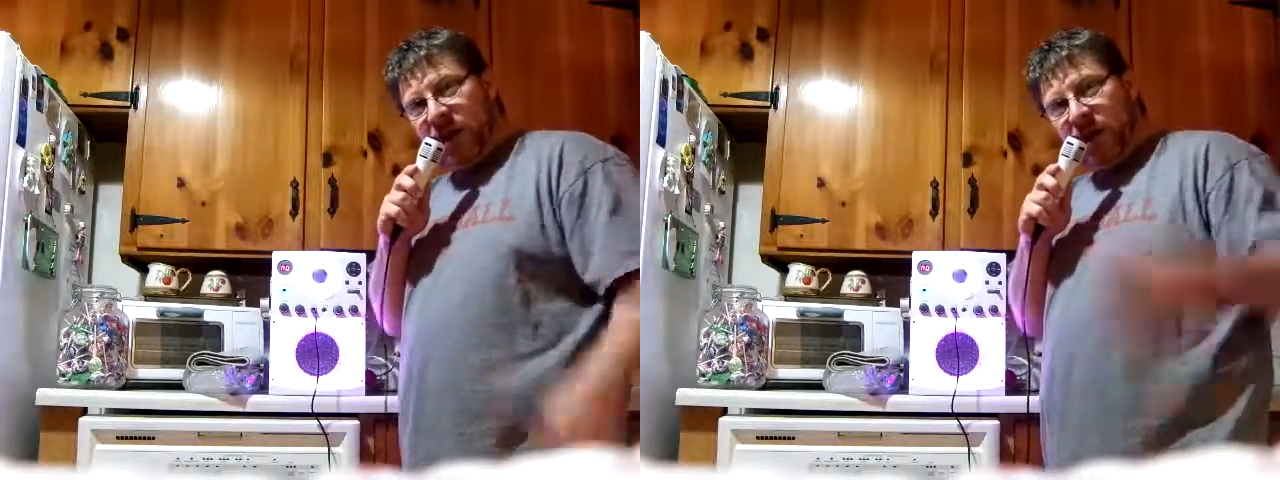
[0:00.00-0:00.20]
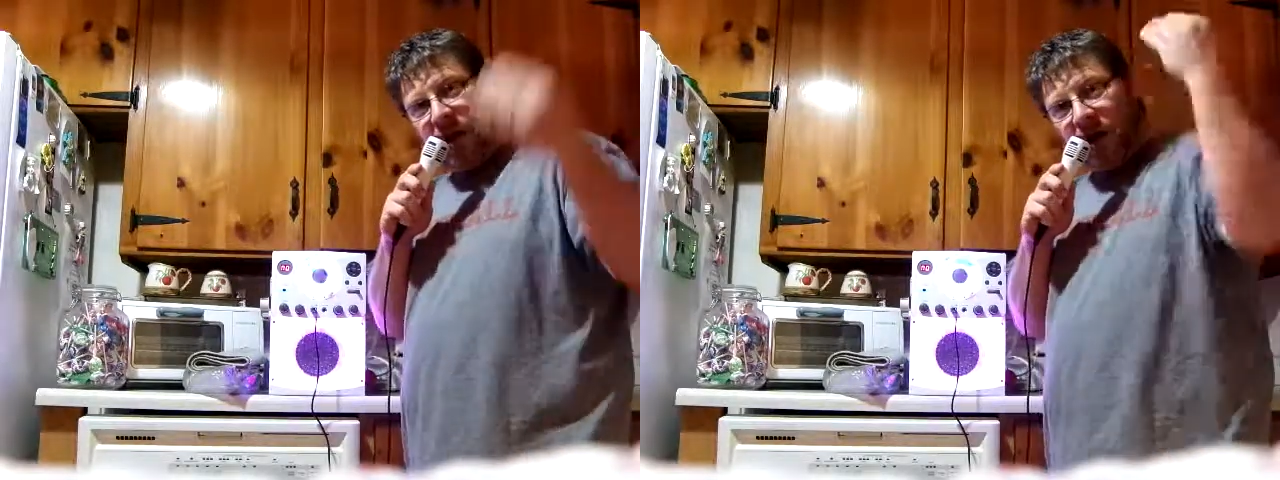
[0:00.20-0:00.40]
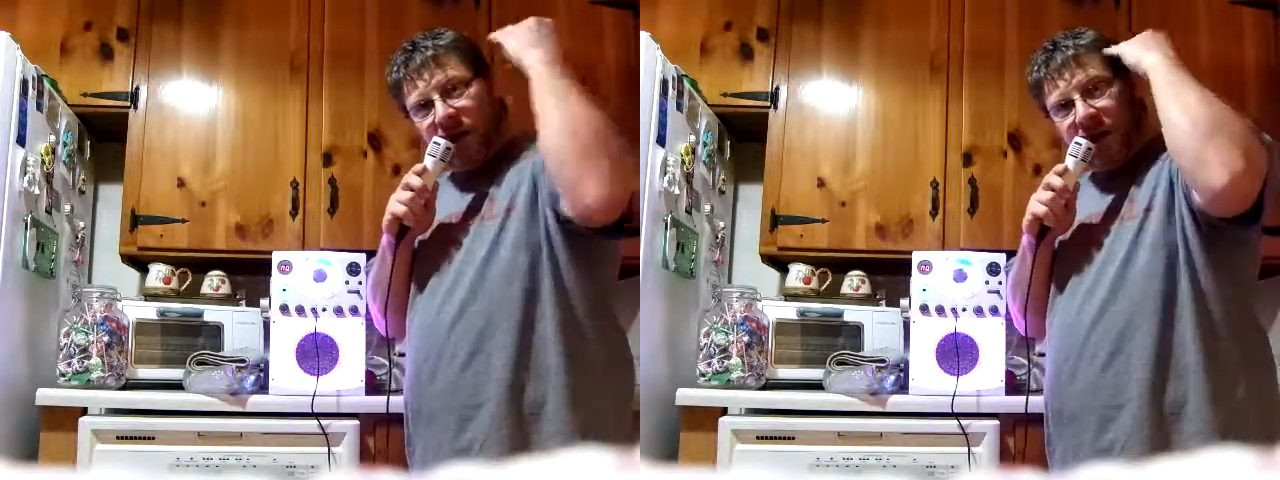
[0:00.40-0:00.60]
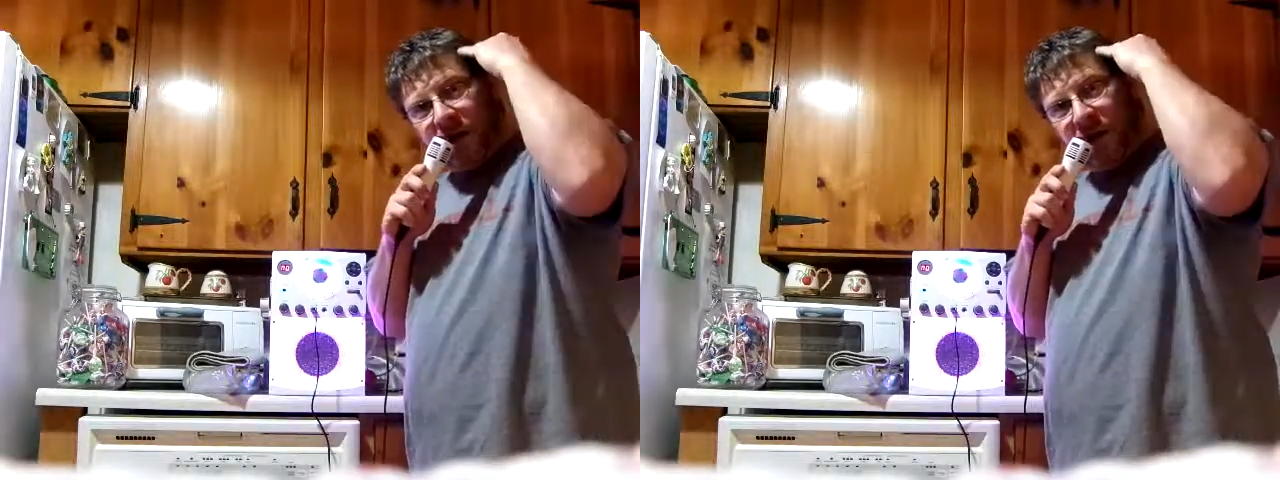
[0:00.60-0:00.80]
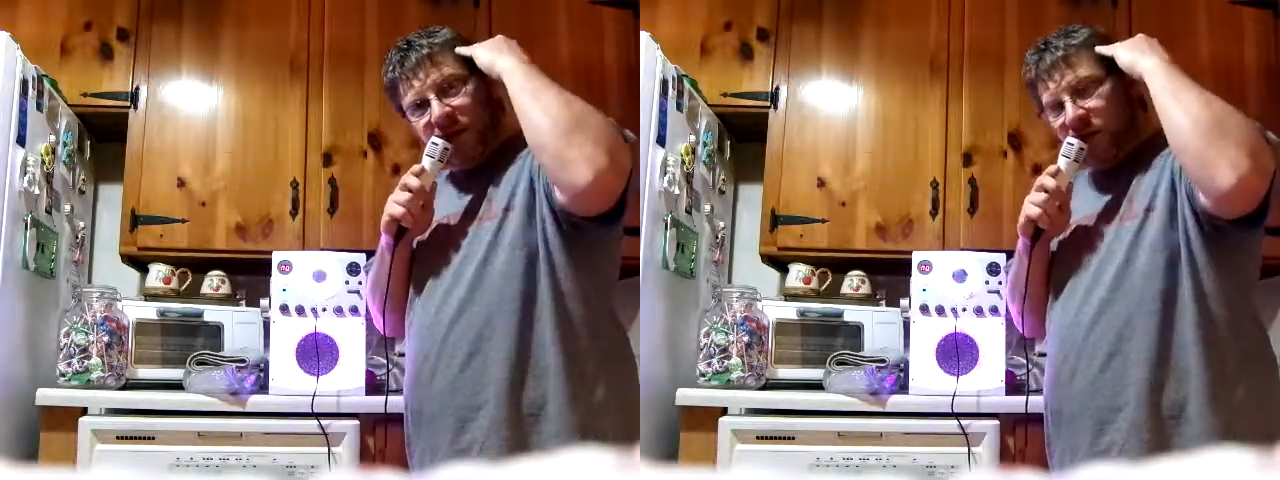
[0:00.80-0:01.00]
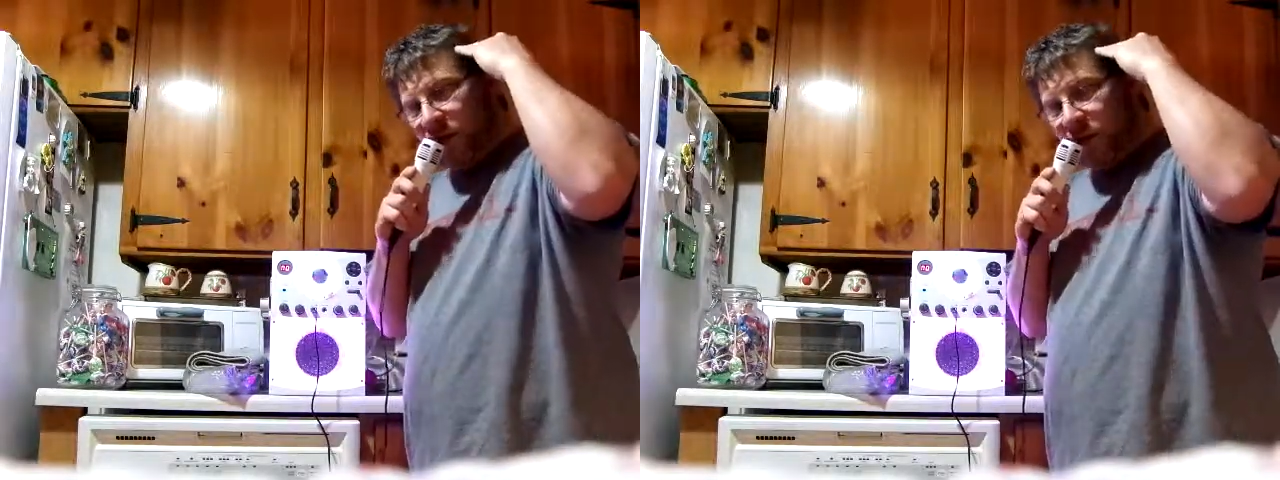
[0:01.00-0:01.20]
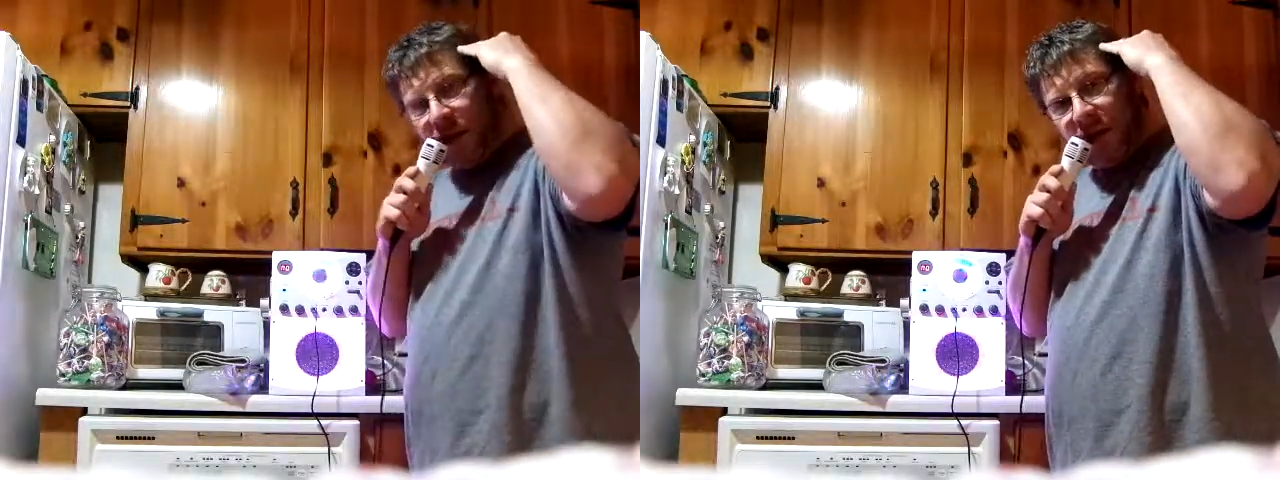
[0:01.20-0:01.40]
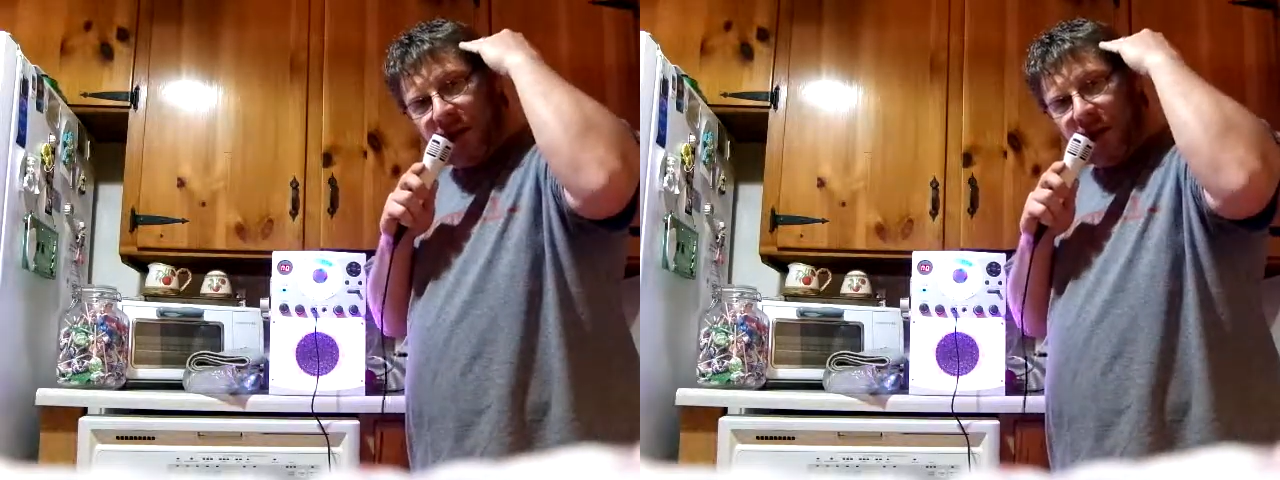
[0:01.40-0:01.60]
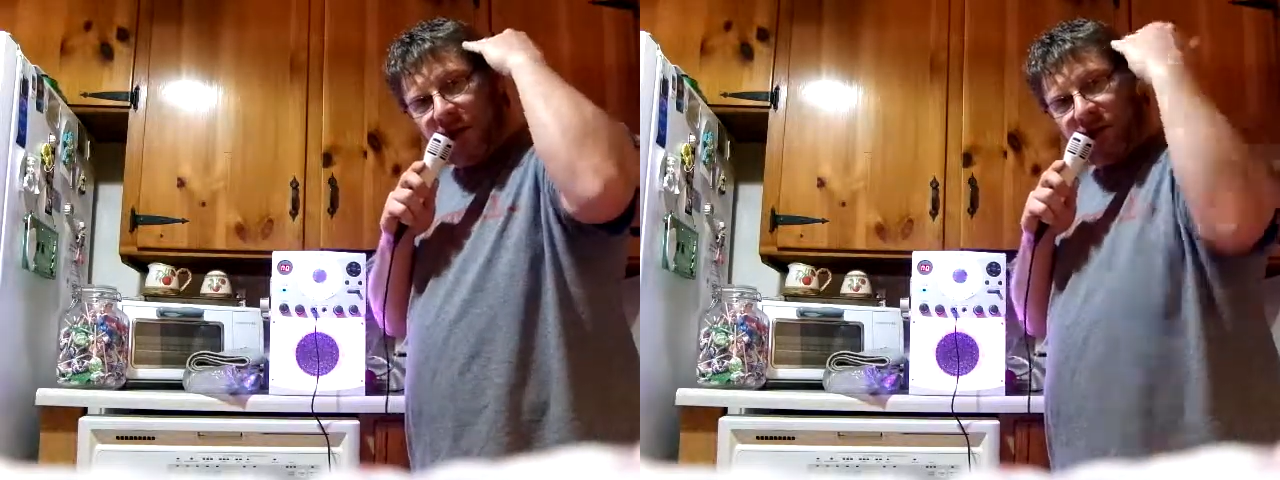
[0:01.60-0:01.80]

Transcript: You gotta think, turn on that thinker,